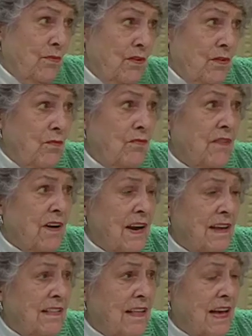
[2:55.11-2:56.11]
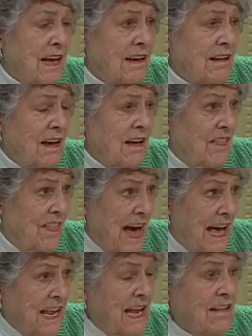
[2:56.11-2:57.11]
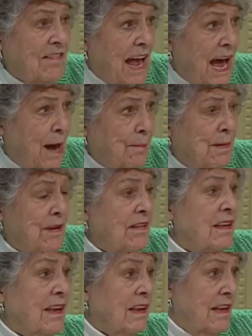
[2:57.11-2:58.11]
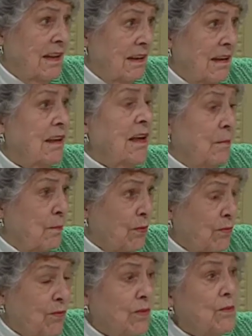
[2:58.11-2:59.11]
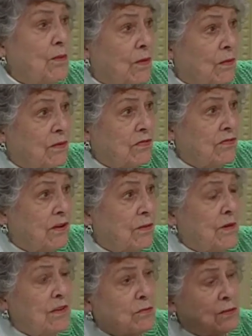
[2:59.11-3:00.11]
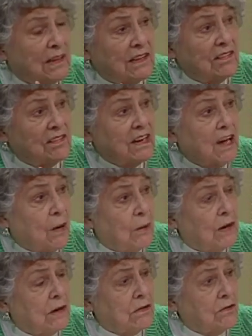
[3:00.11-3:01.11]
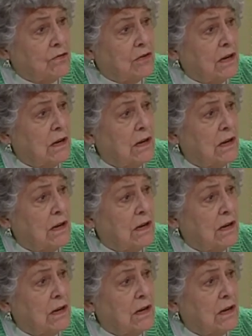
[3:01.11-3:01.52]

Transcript: do you find that that has happened in Peru also, as well as in our country?